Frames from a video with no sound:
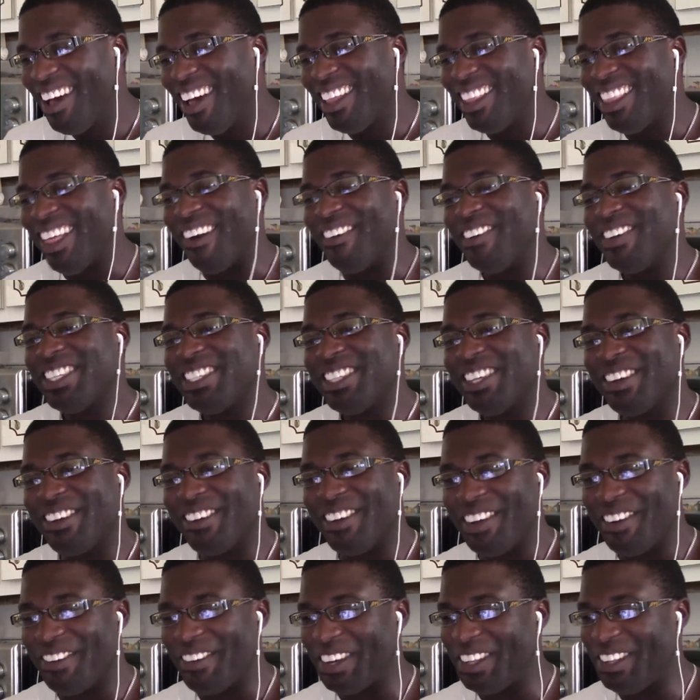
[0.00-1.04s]
That was a
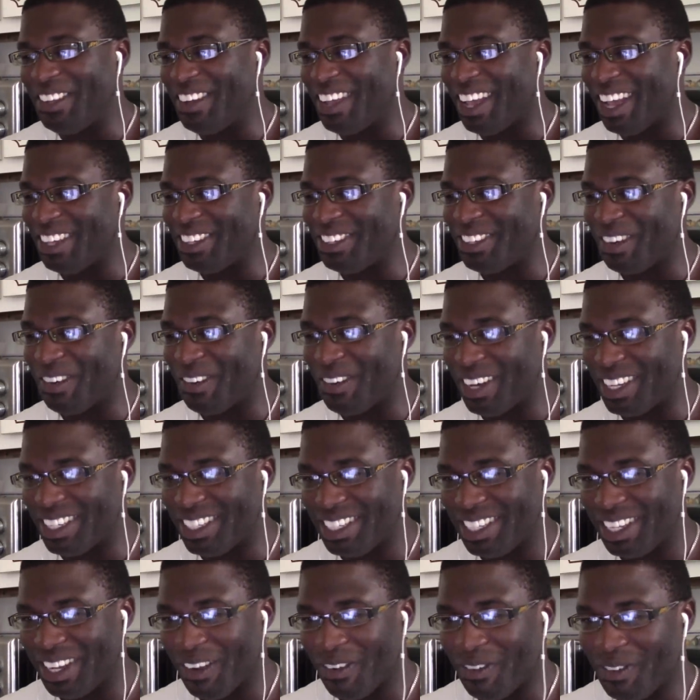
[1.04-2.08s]
great one you guys
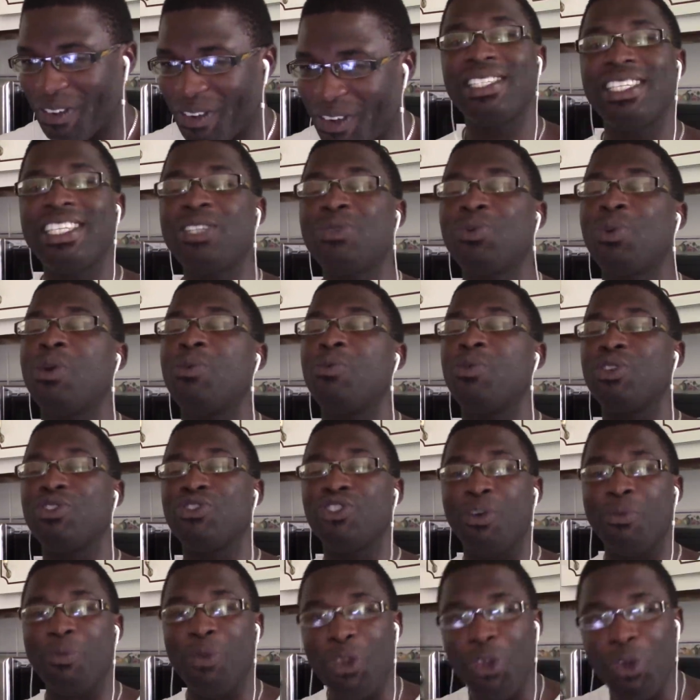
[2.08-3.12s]
requested, of course. This one was
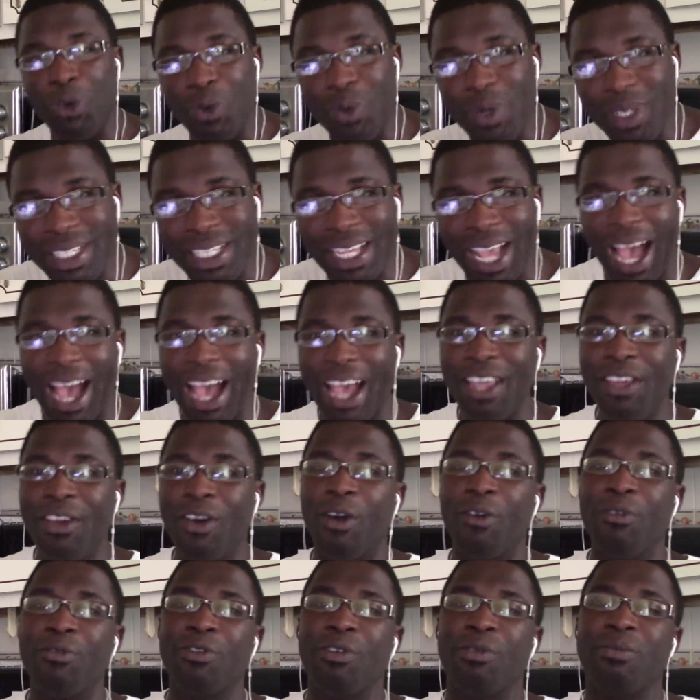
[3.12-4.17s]
from You Die
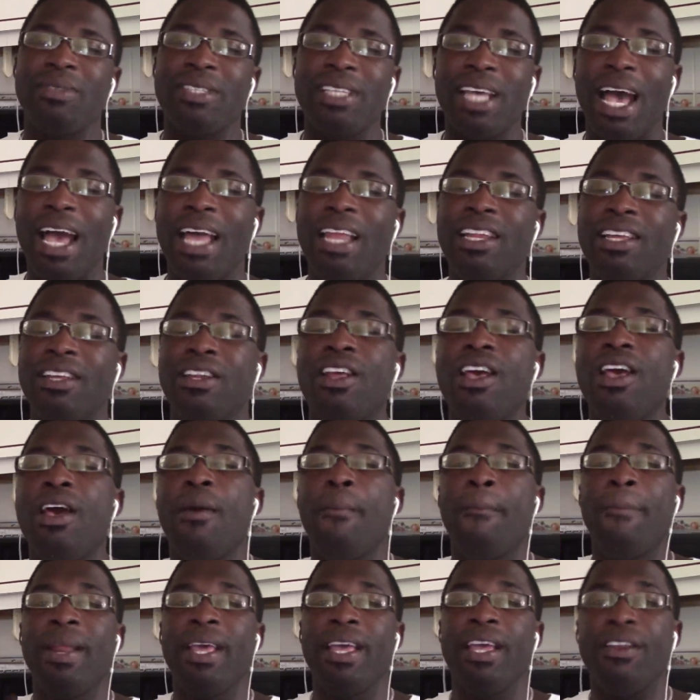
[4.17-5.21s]
or from Thailand
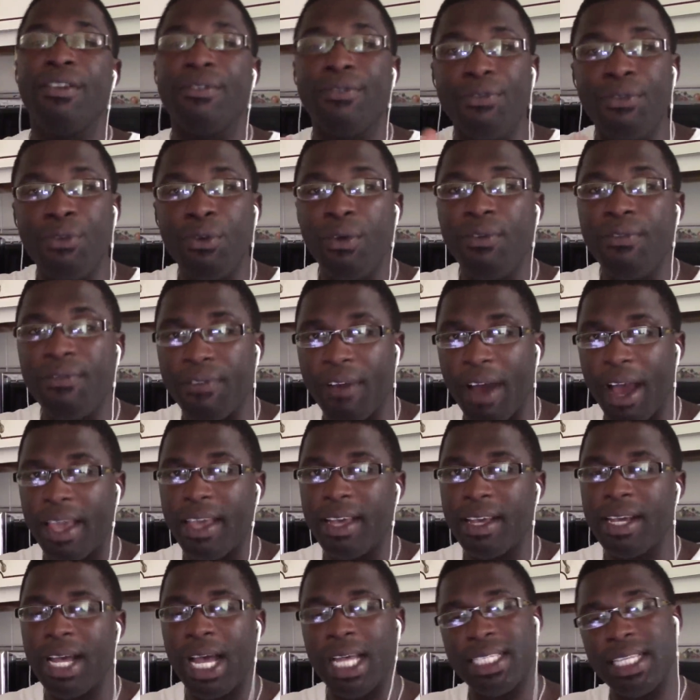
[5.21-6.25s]
playing Free
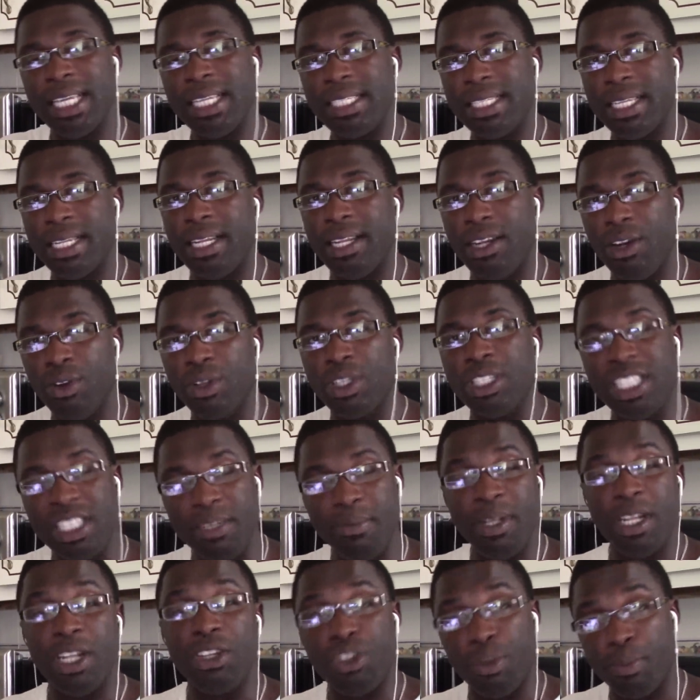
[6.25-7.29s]
Fire. As I said, it looked
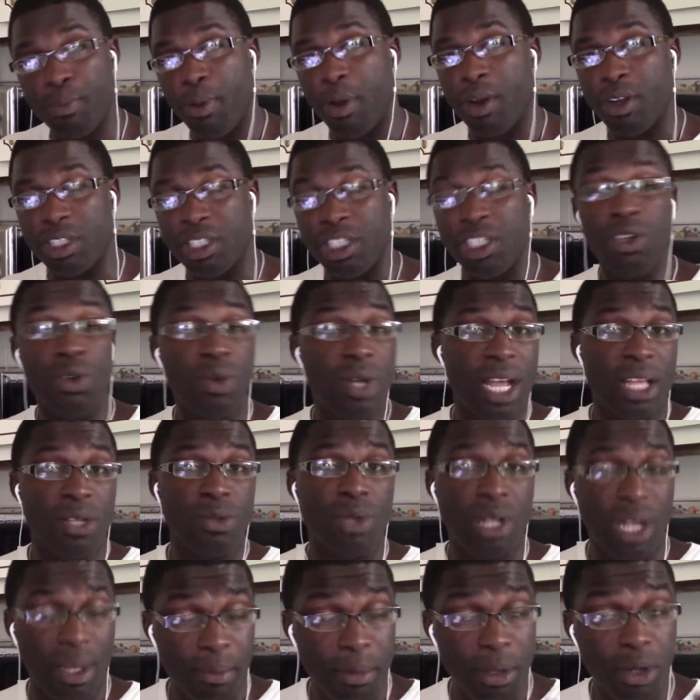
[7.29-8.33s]
similar to PUBG. You guys
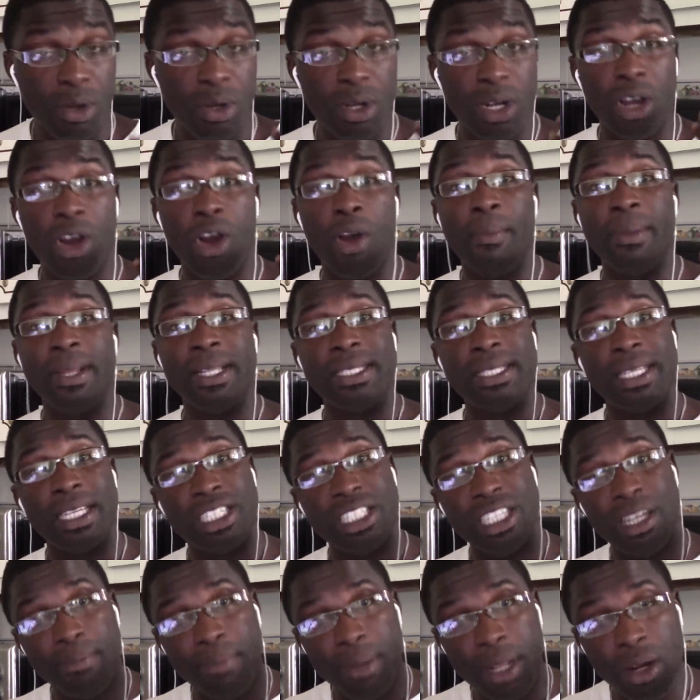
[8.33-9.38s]
will let me know in the comment
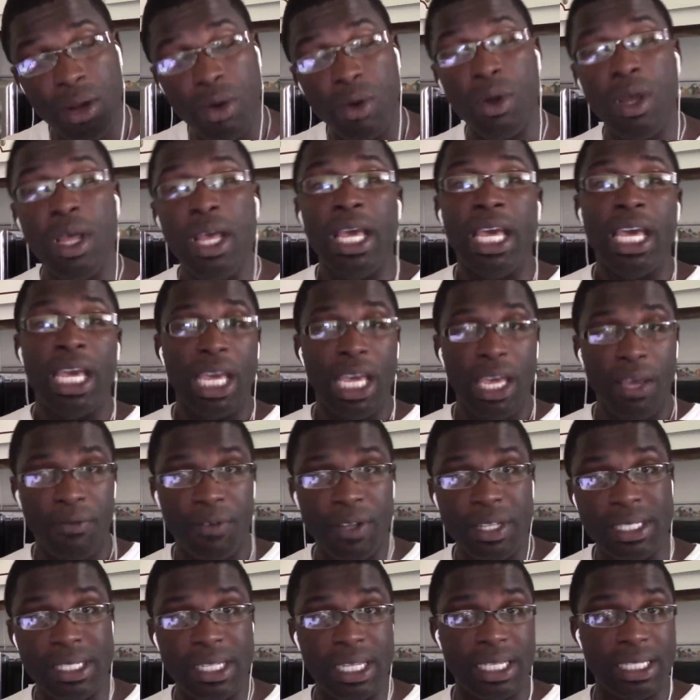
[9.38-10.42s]
section below if
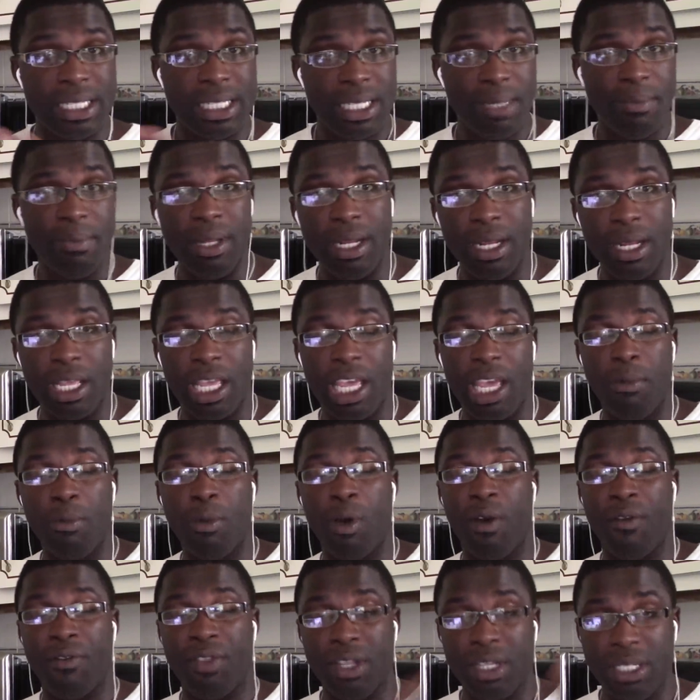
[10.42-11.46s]
it's a similar game
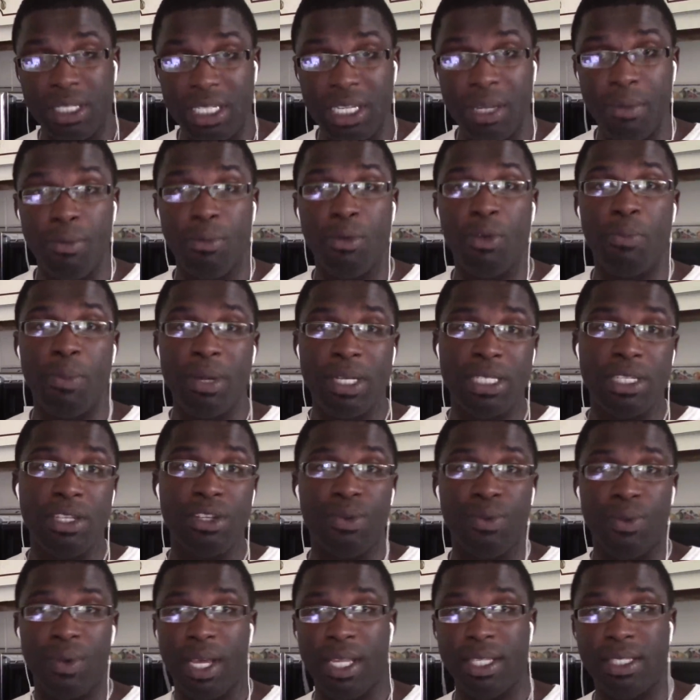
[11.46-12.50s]
or the same person
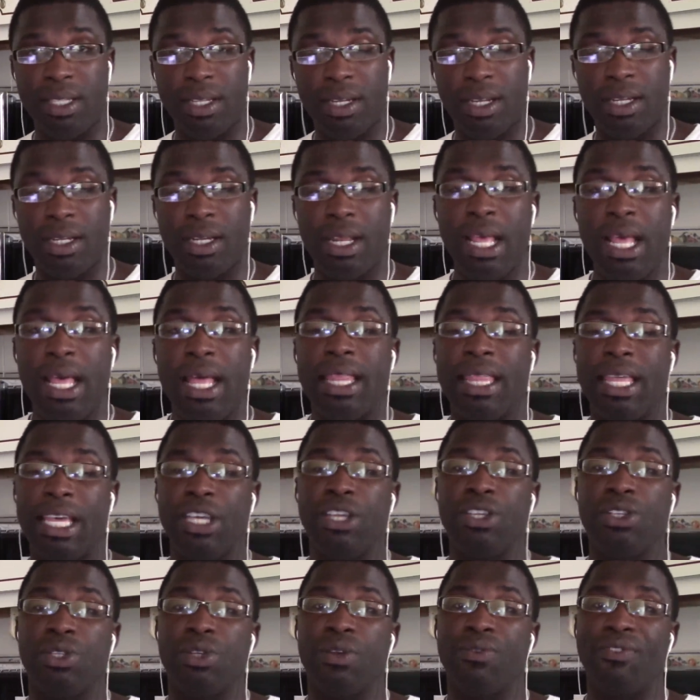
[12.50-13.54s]
created it. Thank
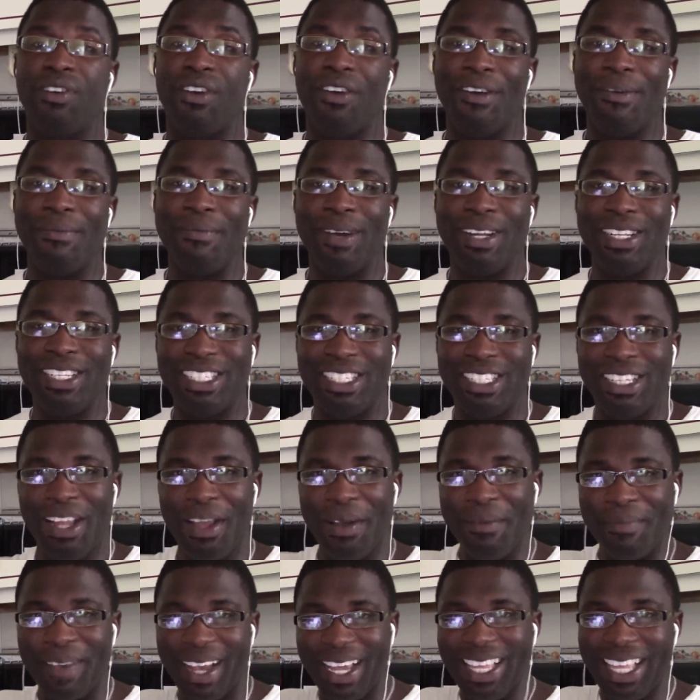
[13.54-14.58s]
you so very much.
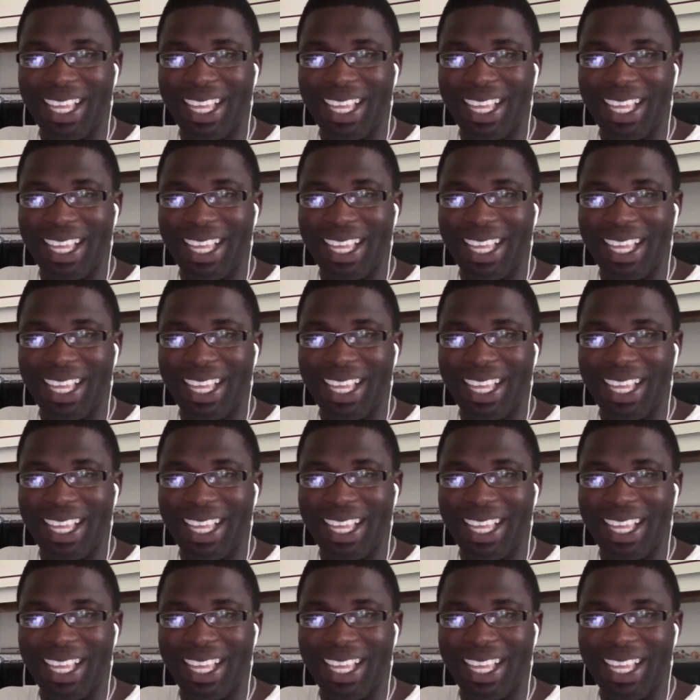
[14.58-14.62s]
Bye,